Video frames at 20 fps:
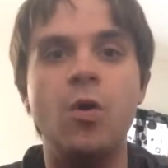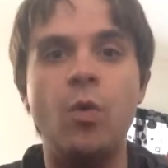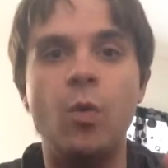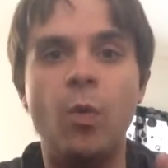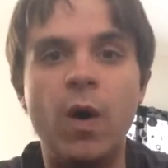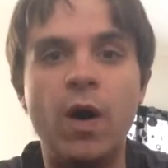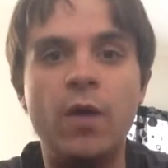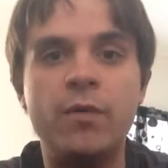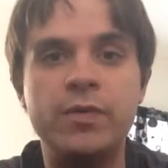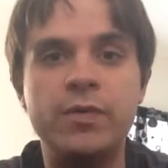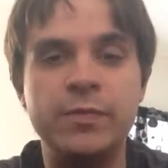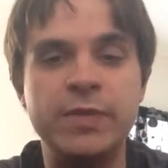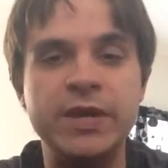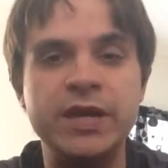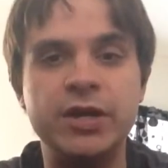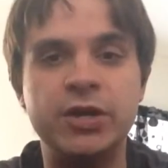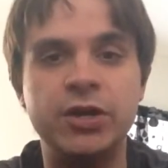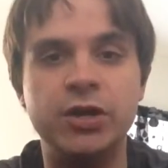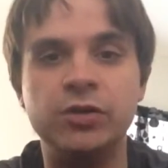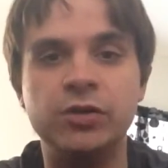what would
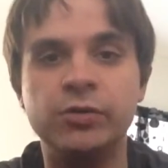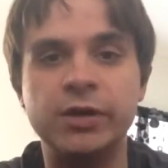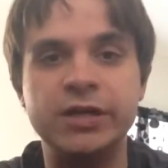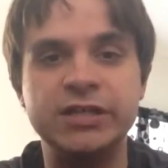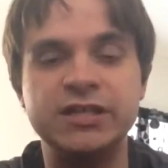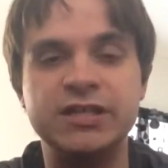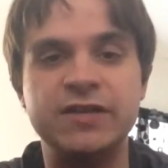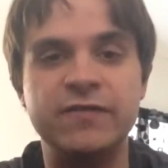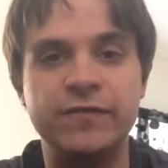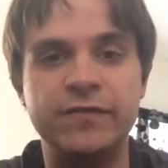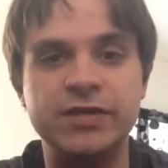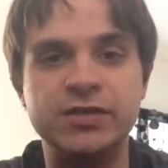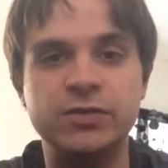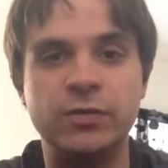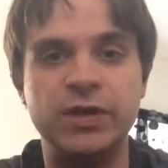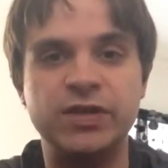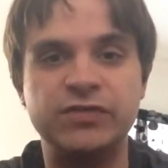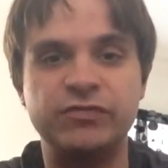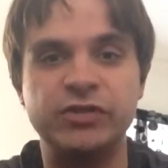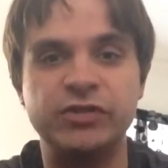be a good reason to visit
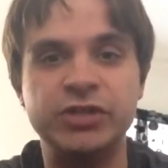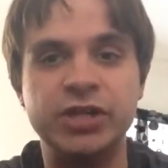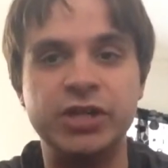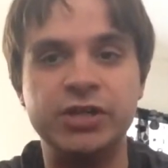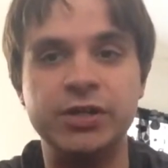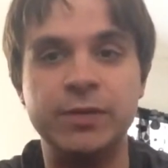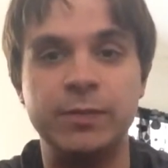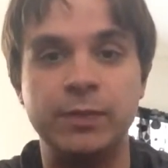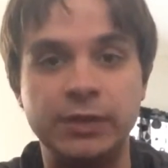West Virginia.